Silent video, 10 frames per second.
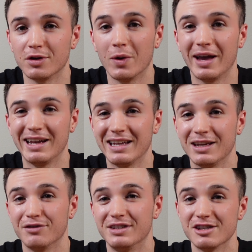Go ahead and
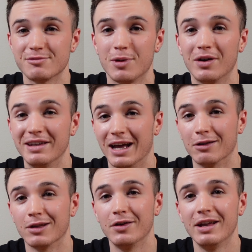give Dispo a
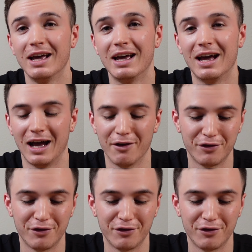download.